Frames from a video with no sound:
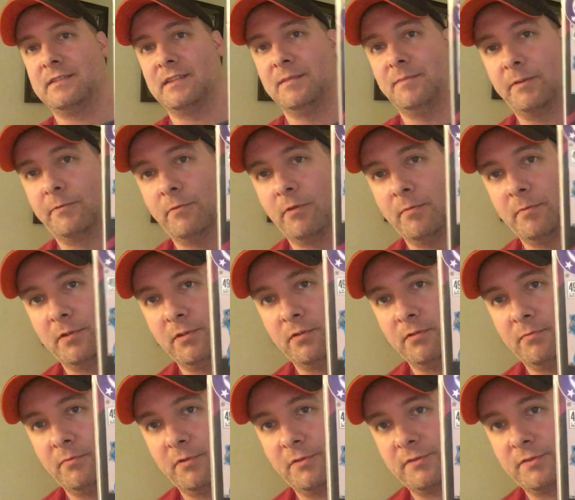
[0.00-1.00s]
the big Roman
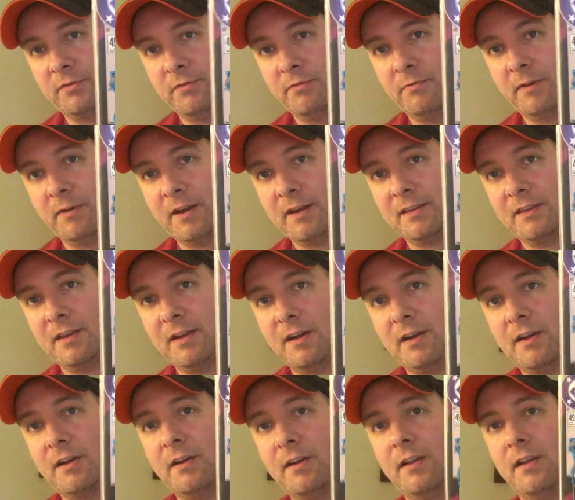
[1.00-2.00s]
numeral 2 right
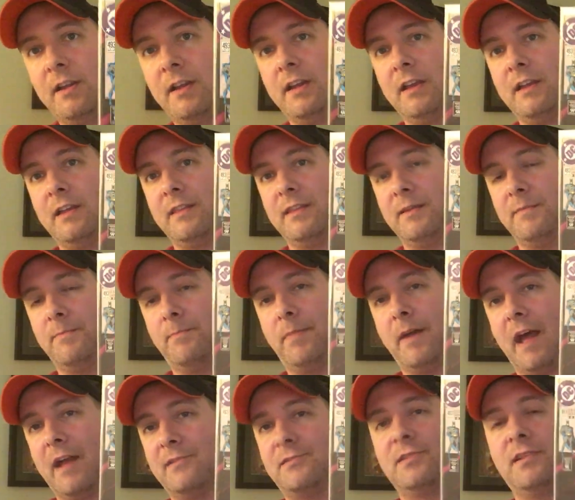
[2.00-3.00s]
there?
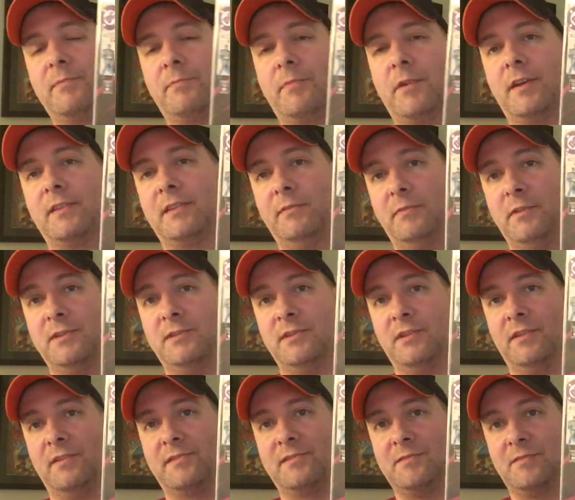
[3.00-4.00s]
I should have brought the
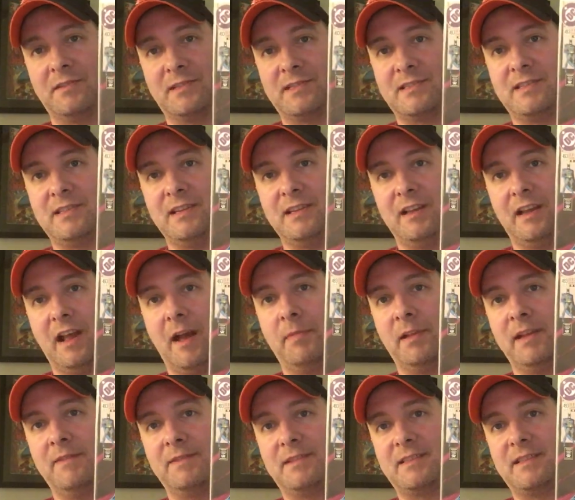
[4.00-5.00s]
original so you could see. I
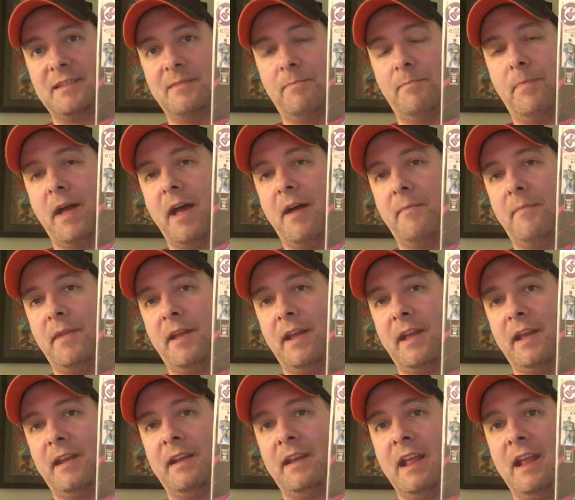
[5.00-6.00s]
believe it's the
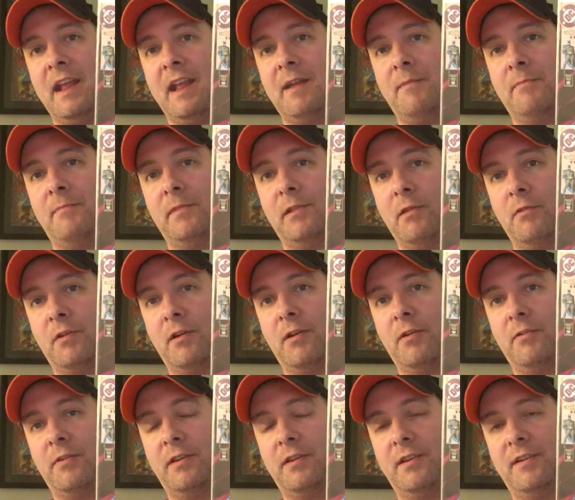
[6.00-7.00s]
Batman name
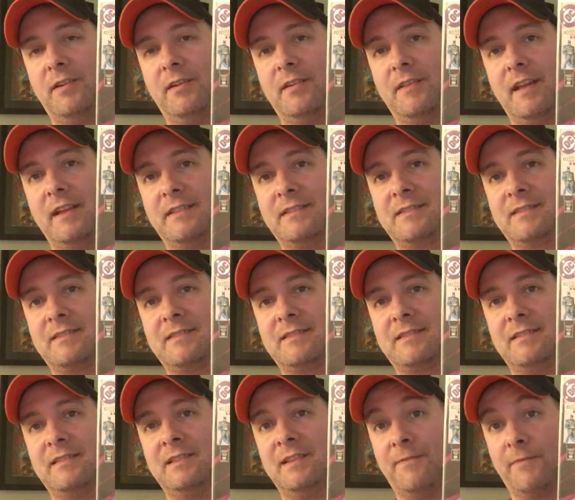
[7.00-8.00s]
logo here
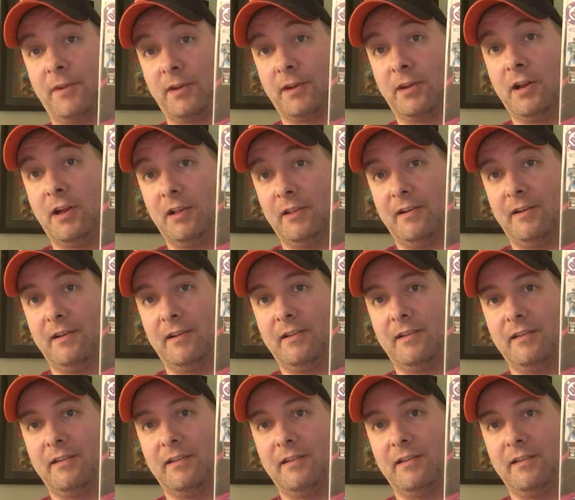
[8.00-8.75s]
that's different colored.